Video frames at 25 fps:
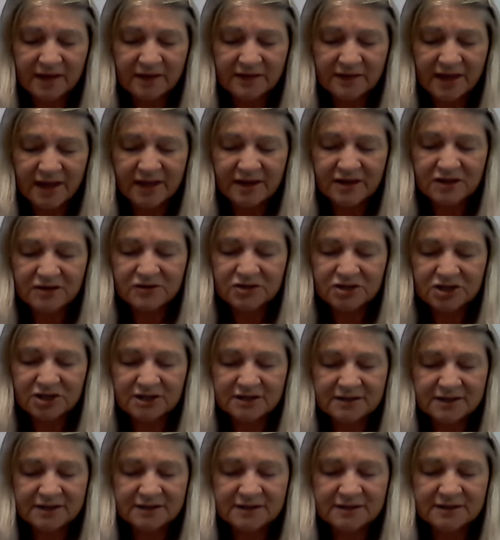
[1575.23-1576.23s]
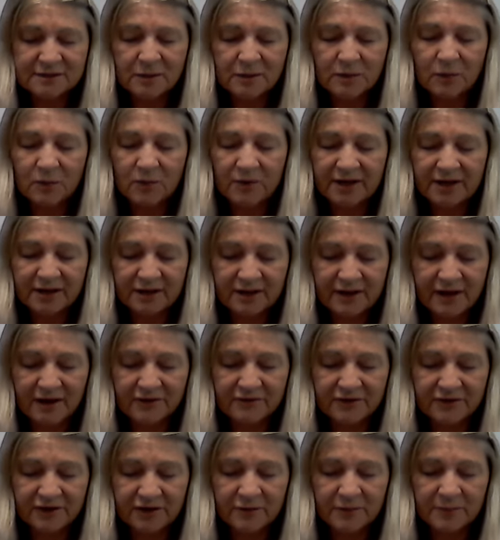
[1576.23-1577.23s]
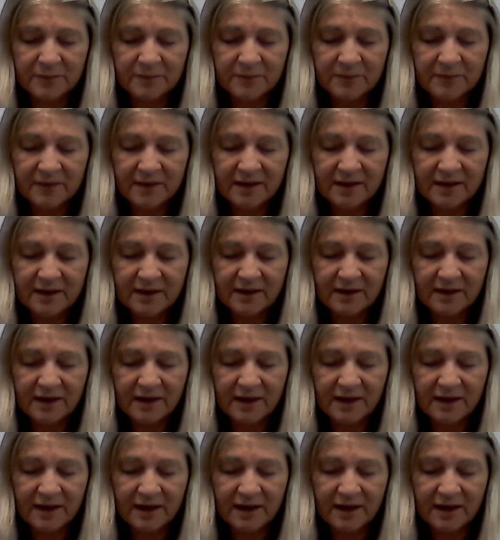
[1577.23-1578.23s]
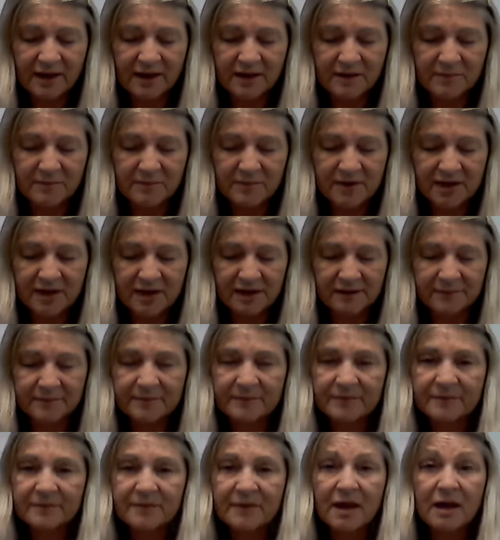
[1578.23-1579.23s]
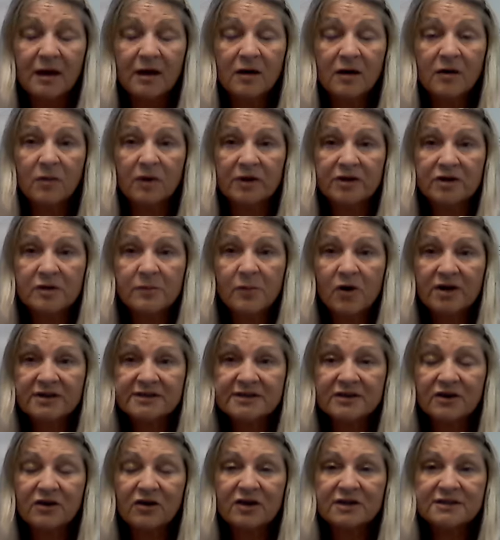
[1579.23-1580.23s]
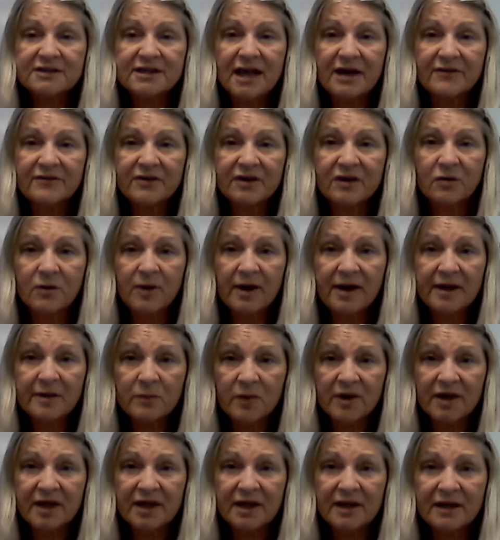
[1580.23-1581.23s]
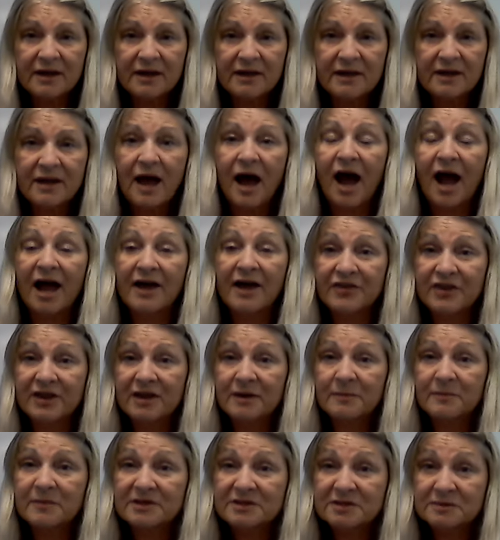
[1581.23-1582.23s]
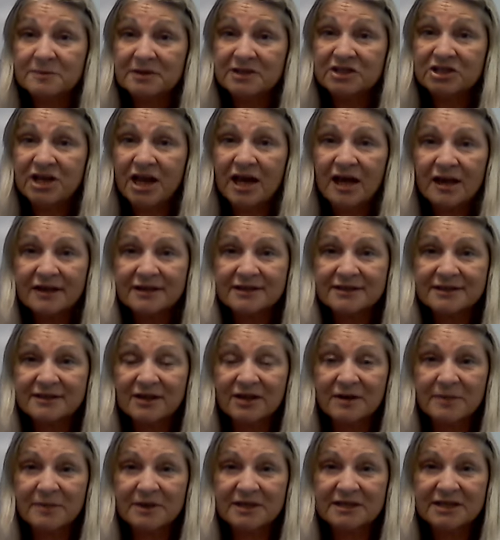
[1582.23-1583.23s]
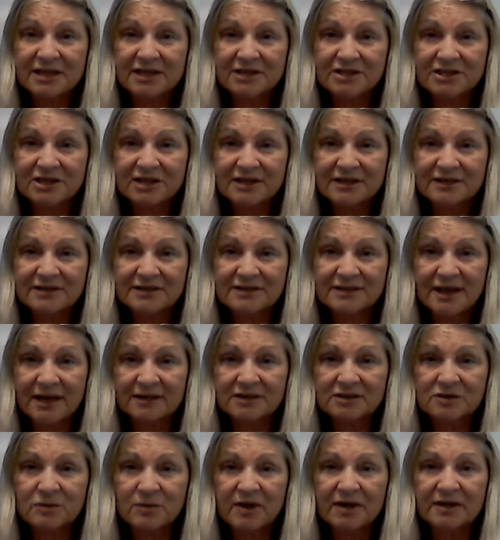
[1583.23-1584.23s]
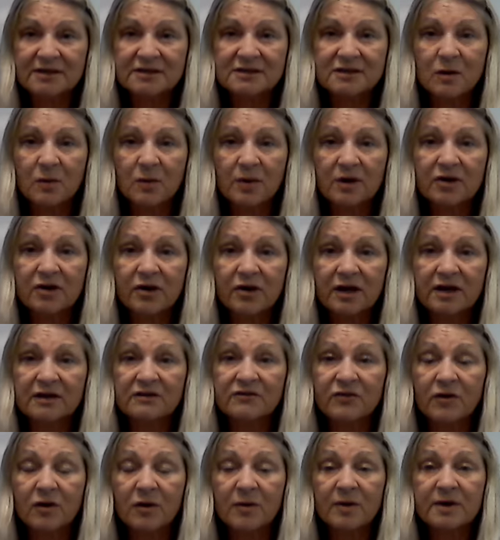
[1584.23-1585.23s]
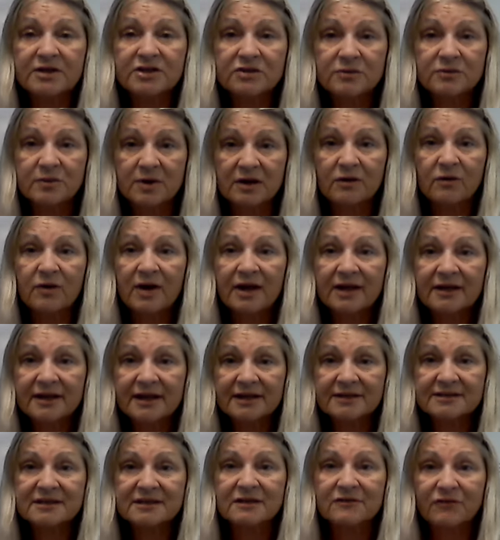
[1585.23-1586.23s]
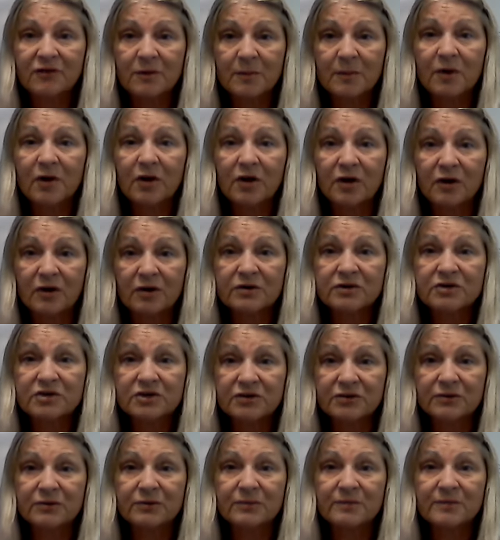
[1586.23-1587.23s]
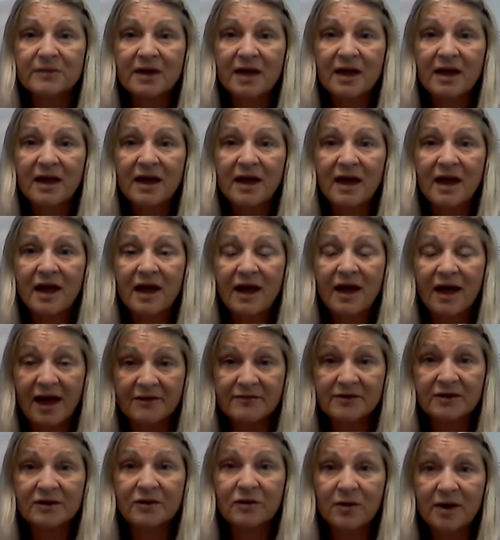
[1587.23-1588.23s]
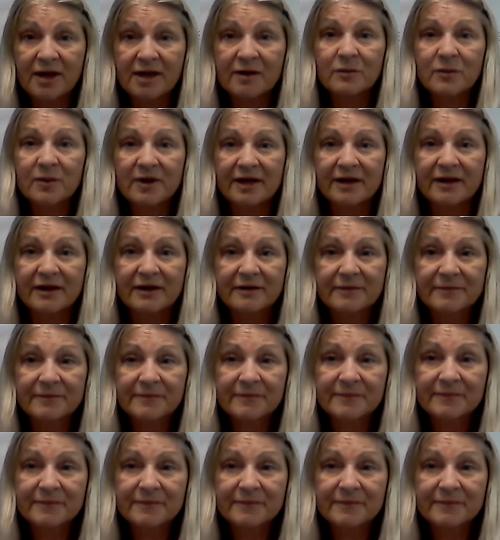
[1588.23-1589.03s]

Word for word: Thank you, Jesus. We love you. Amen. Well, you boys and girls have a great week. I think Miss Michelle is going to be teaching us next week, so we're looking forward to a great lesson from her, too. Have a great week.